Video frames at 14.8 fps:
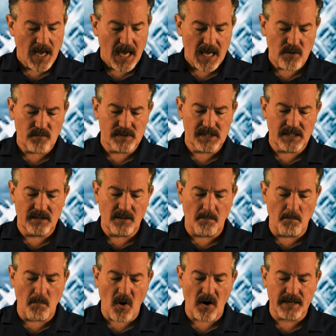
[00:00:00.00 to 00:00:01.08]
He was in the
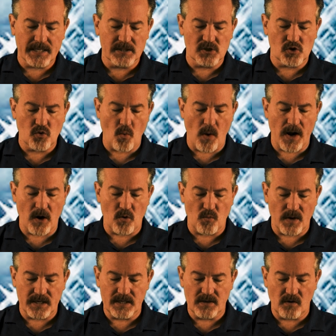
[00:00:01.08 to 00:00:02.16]
market square running